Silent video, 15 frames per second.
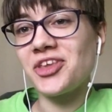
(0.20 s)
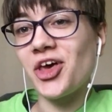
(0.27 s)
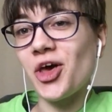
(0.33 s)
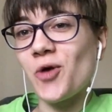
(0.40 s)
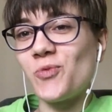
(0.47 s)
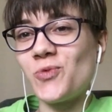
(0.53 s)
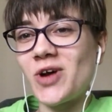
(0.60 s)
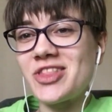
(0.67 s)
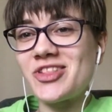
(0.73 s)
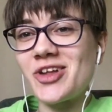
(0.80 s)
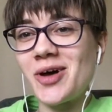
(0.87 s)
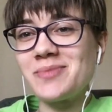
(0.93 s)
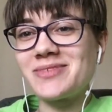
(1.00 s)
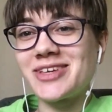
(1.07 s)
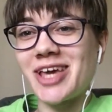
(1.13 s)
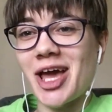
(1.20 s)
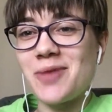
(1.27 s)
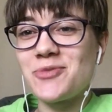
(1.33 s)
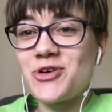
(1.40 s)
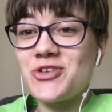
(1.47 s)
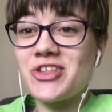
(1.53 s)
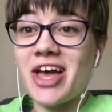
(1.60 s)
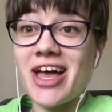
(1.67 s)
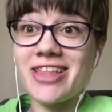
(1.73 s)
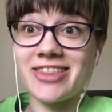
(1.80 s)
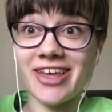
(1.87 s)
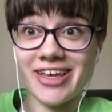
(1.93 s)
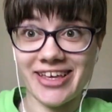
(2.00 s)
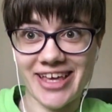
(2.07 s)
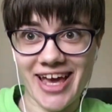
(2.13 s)
What's up, gamers and
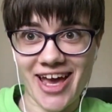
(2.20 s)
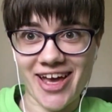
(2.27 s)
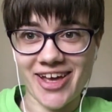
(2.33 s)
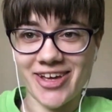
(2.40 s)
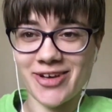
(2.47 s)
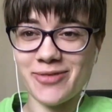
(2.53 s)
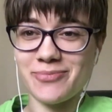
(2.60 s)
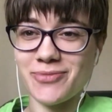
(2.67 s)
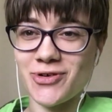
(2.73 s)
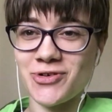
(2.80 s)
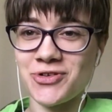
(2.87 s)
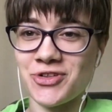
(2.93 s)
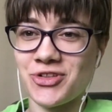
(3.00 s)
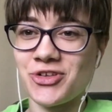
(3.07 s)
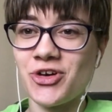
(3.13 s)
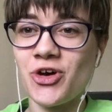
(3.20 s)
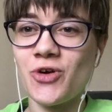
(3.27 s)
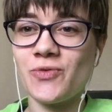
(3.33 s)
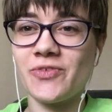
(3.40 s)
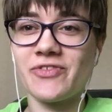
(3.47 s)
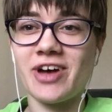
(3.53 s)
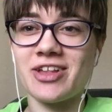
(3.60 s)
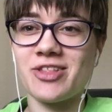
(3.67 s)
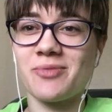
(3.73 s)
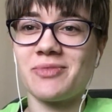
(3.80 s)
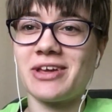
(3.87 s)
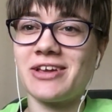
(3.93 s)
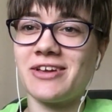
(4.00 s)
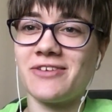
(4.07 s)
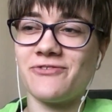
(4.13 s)
gamers? We've got
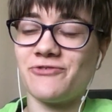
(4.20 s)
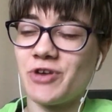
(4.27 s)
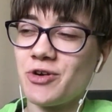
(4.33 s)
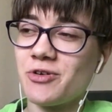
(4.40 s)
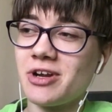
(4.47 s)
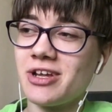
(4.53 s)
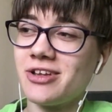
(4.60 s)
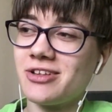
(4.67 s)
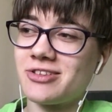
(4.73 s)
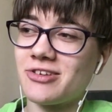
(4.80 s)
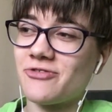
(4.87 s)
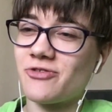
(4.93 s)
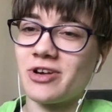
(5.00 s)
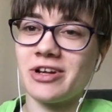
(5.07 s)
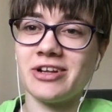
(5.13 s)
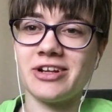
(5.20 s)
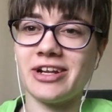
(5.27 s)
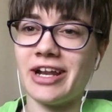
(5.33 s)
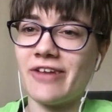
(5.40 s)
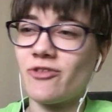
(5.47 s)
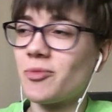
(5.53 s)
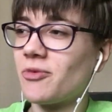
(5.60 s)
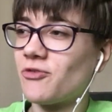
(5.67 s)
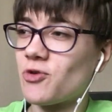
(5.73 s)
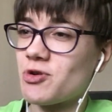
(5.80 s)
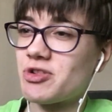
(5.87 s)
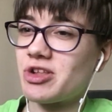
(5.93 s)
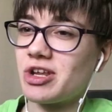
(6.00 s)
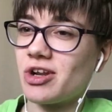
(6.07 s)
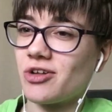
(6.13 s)
something very different, never before
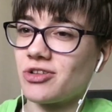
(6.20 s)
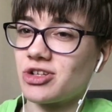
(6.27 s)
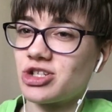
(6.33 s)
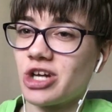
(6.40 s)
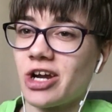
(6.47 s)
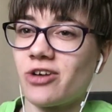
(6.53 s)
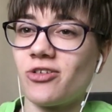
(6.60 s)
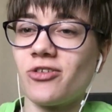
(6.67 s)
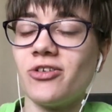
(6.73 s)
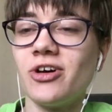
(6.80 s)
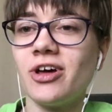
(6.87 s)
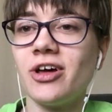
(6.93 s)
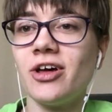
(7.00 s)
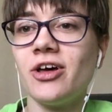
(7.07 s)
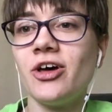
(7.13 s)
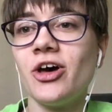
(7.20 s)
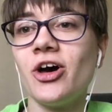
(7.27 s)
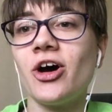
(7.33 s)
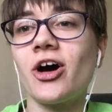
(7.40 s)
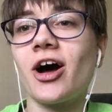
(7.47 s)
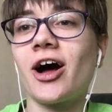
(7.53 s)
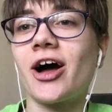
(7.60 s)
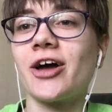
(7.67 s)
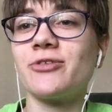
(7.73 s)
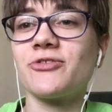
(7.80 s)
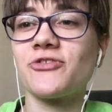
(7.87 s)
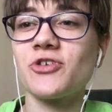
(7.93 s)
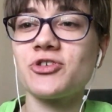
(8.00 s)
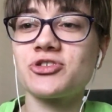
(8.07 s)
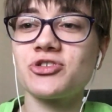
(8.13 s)
seen on the channel. I
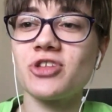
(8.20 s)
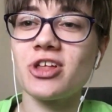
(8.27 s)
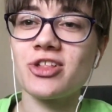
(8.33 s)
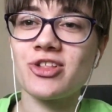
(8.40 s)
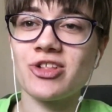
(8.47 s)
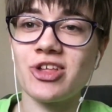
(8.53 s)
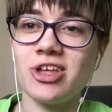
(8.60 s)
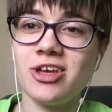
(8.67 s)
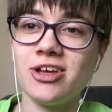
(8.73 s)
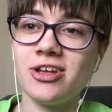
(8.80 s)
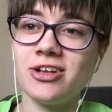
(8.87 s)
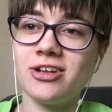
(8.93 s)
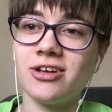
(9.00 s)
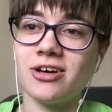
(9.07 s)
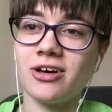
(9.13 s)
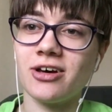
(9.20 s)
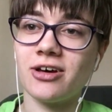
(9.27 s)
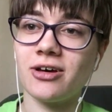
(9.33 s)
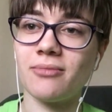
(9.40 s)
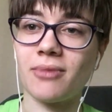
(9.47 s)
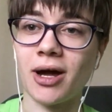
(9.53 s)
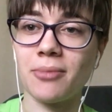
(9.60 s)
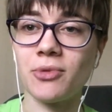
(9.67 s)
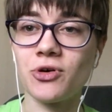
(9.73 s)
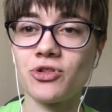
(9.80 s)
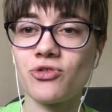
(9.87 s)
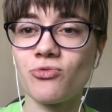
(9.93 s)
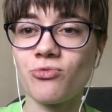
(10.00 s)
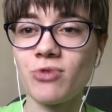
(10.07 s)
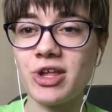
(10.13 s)
referred to this in my most
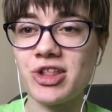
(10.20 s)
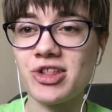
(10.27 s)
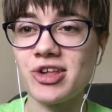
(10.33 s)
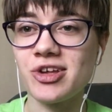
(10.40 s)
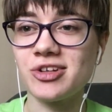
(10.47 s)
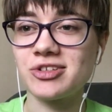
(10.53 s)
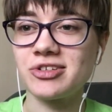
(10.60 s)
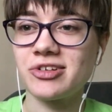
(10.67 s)
recent